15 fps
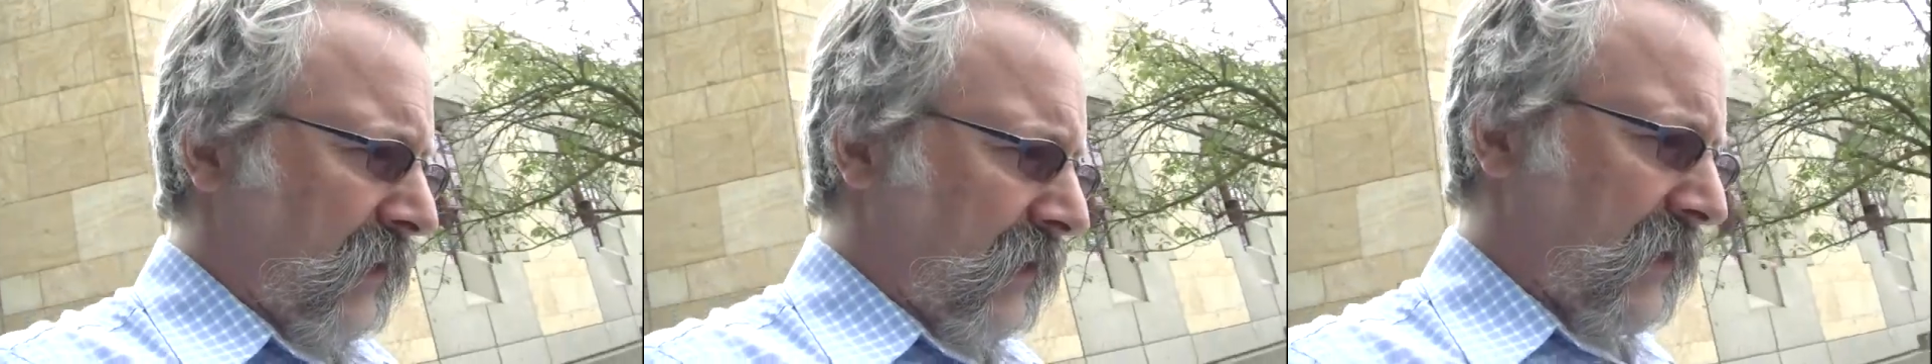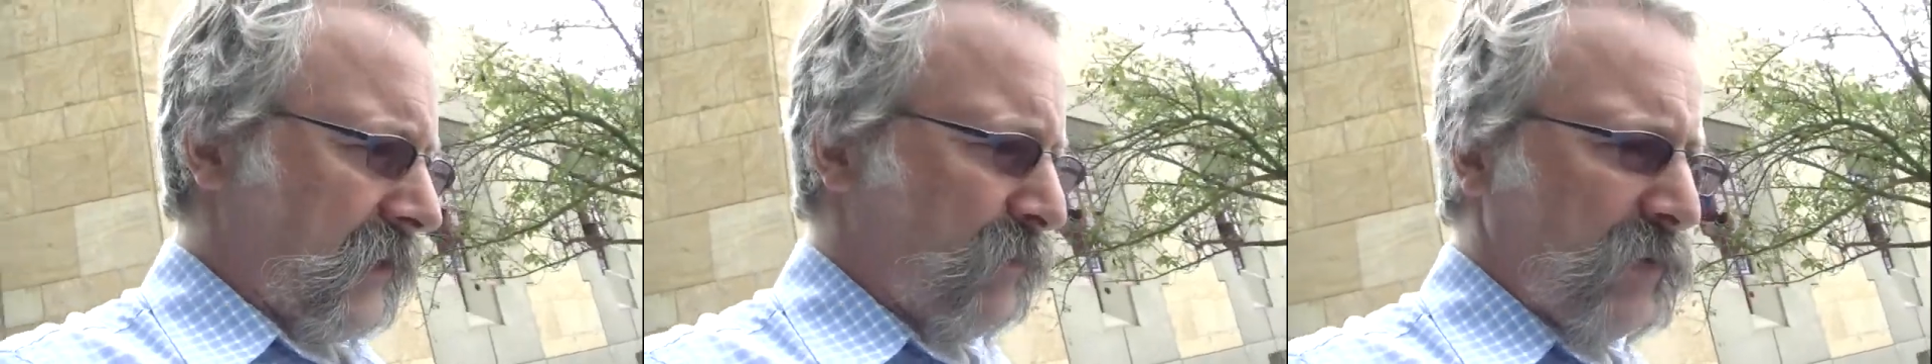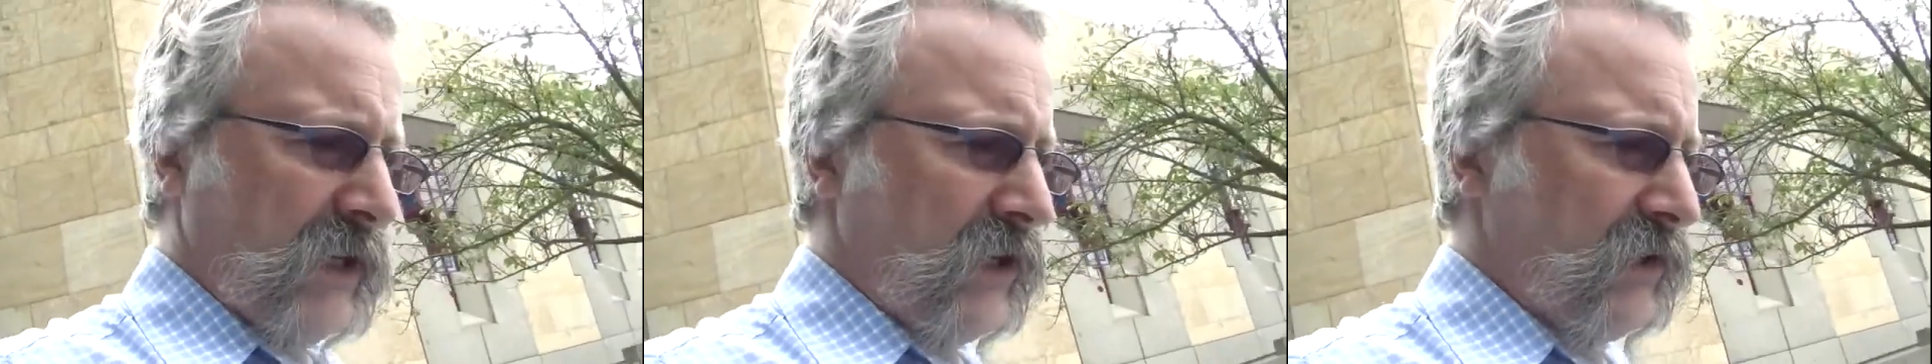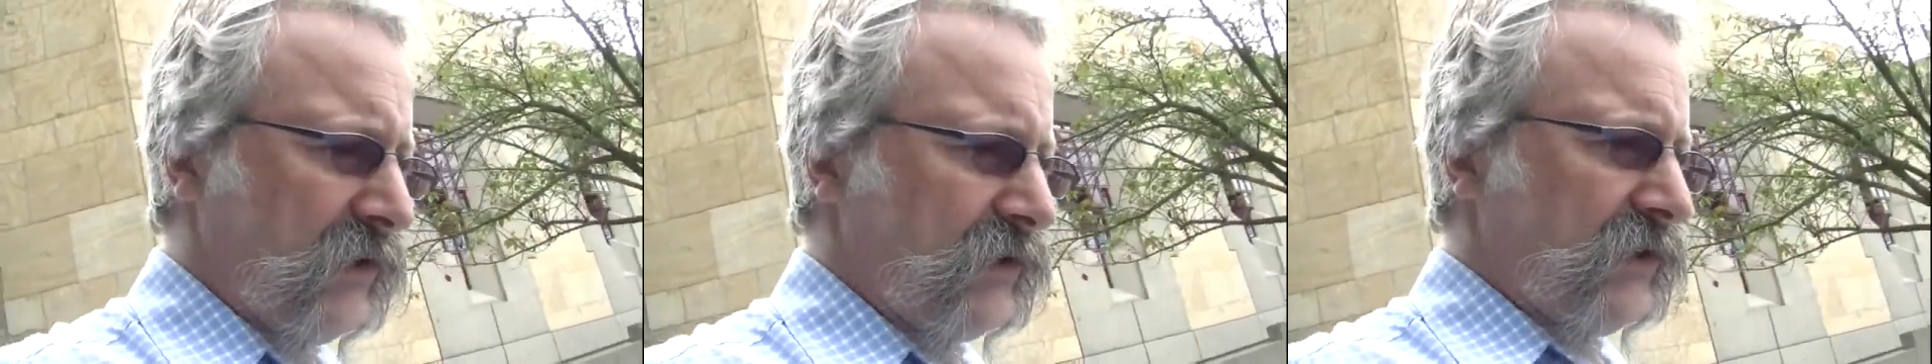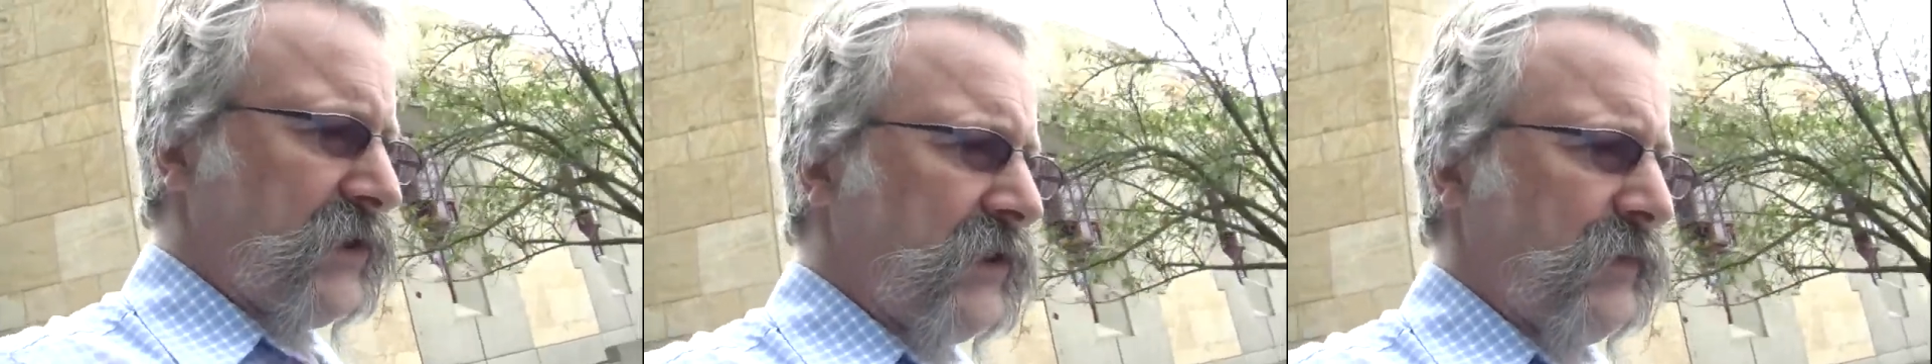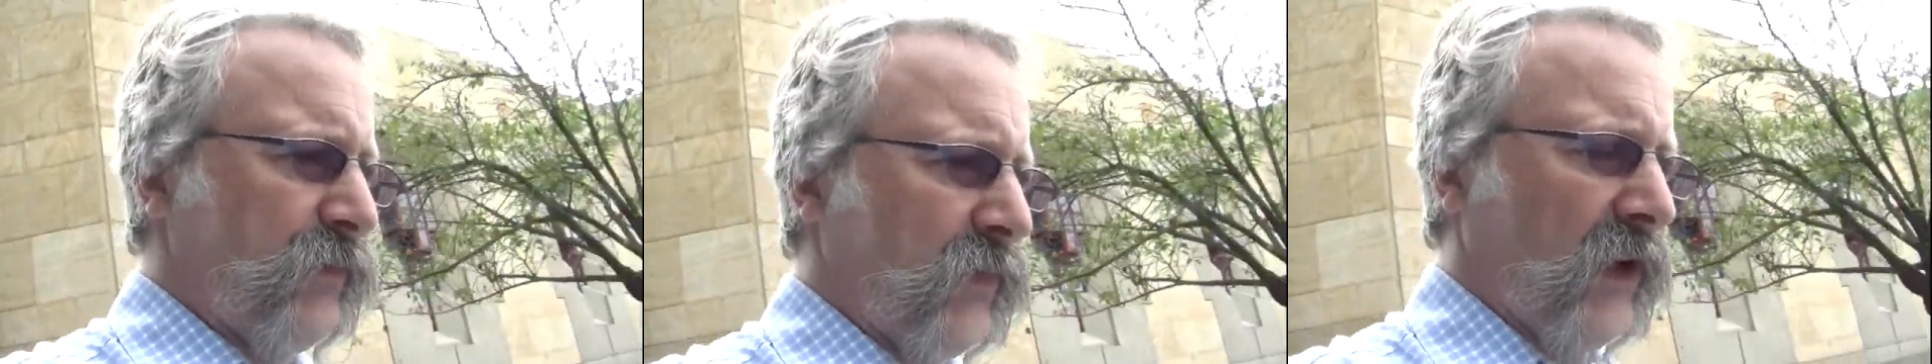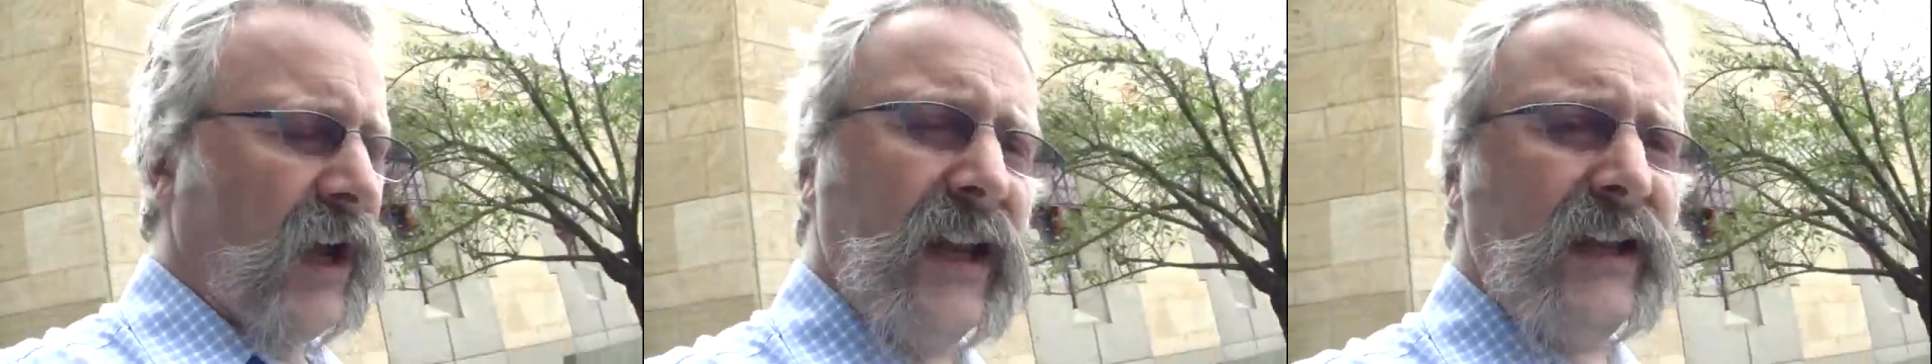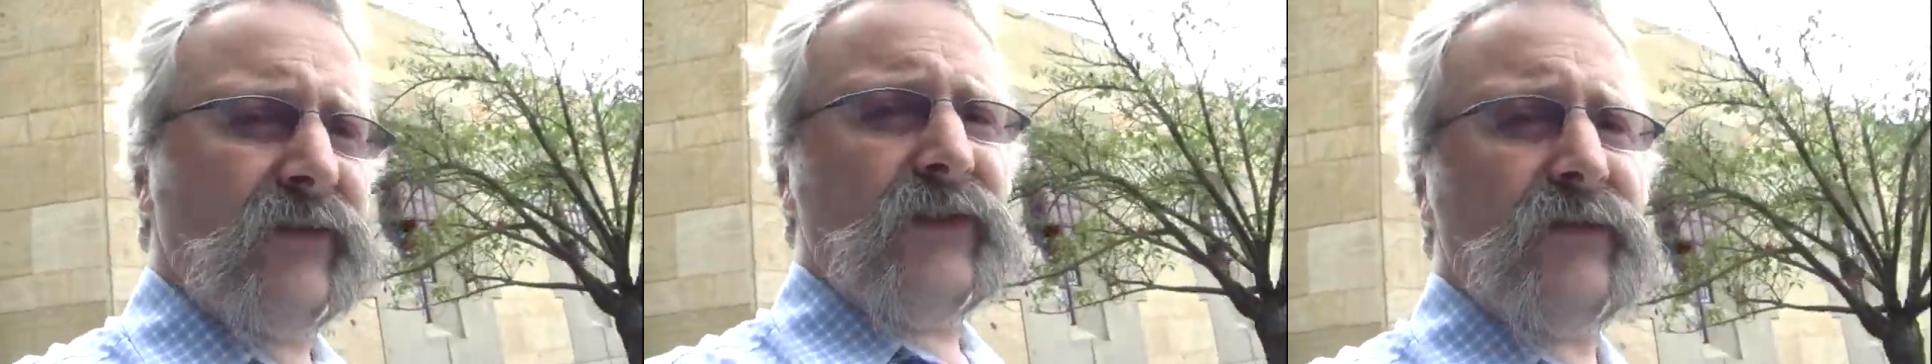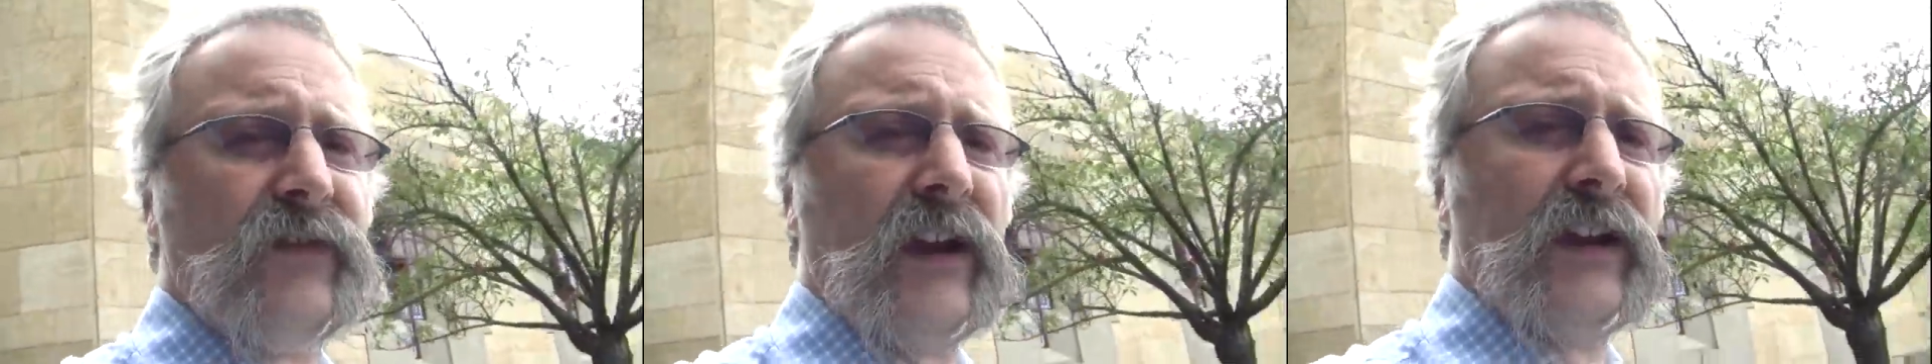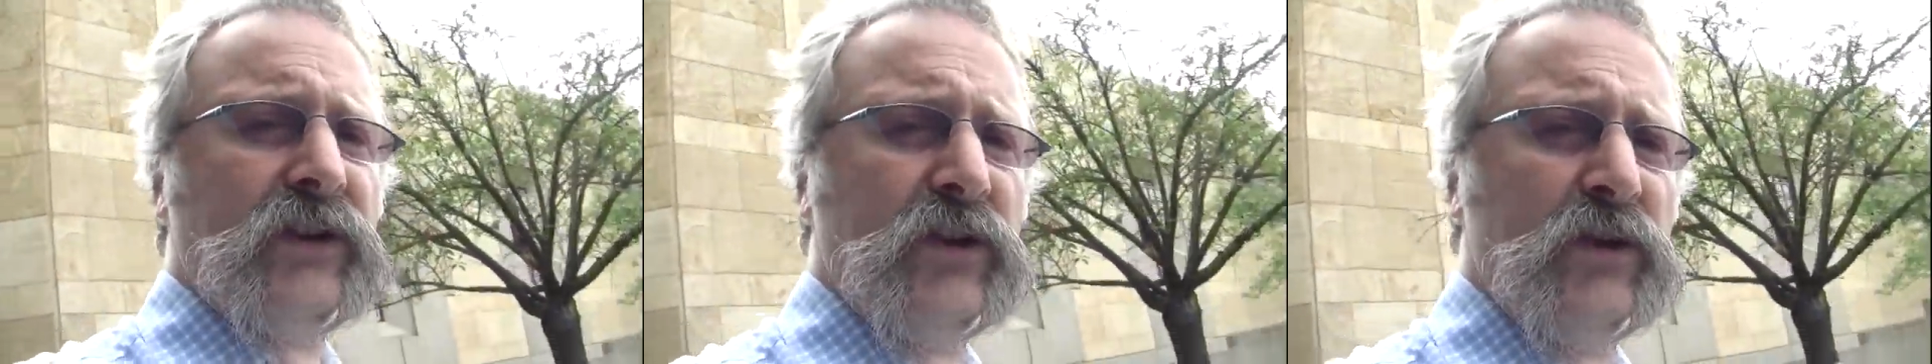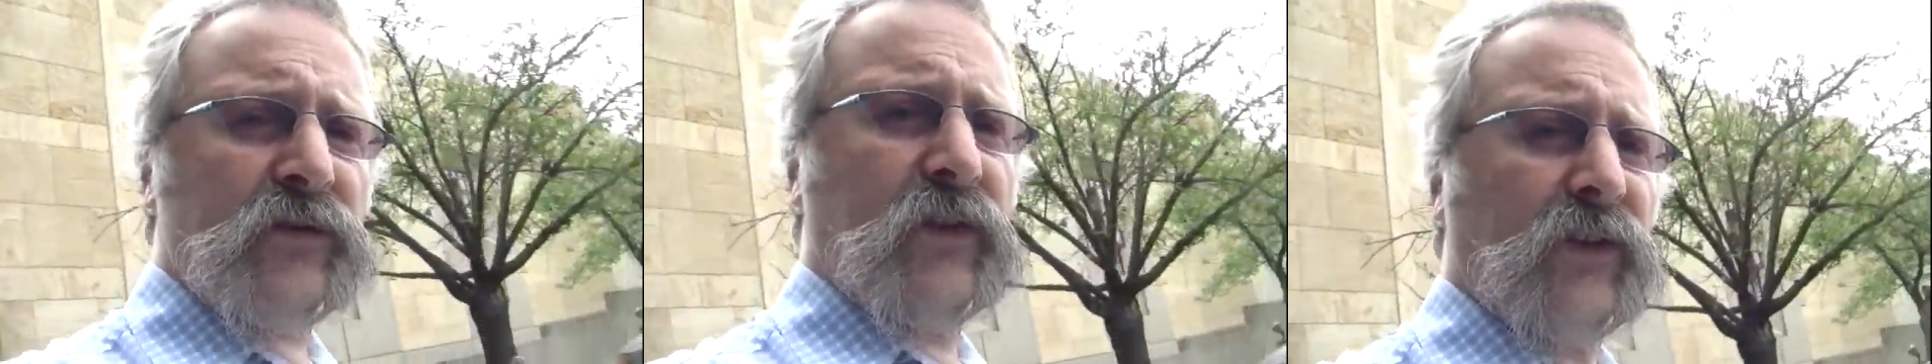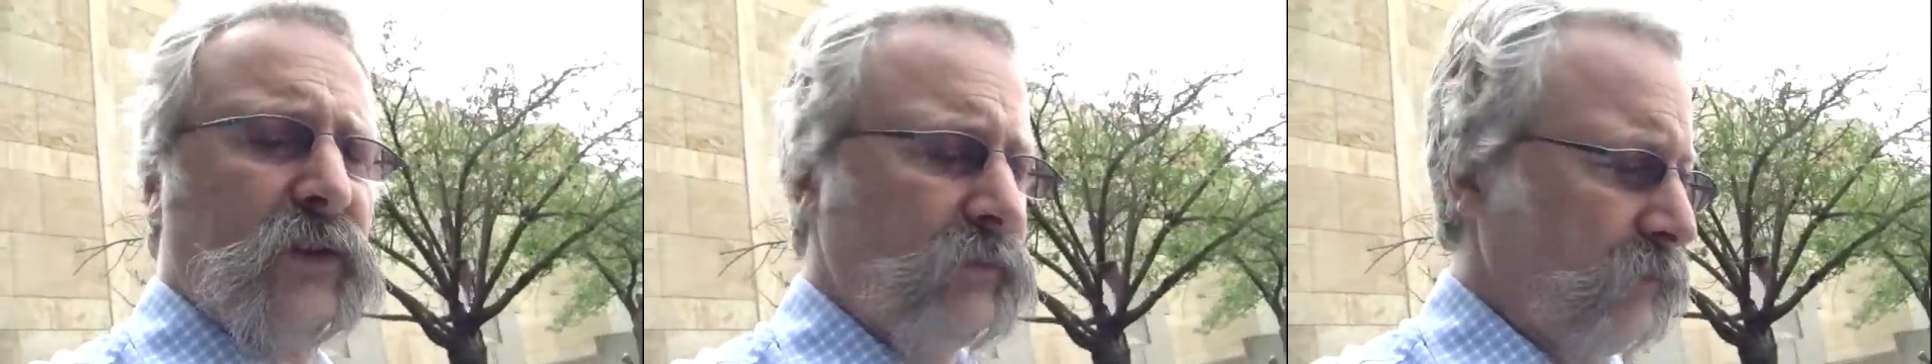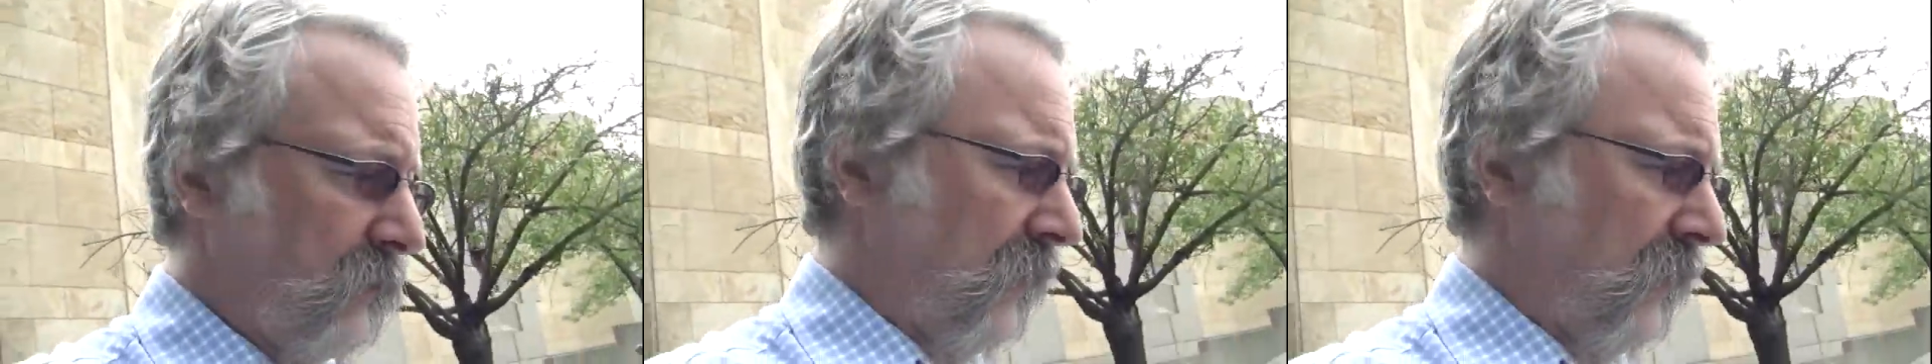Uh, because I live in Vancouver,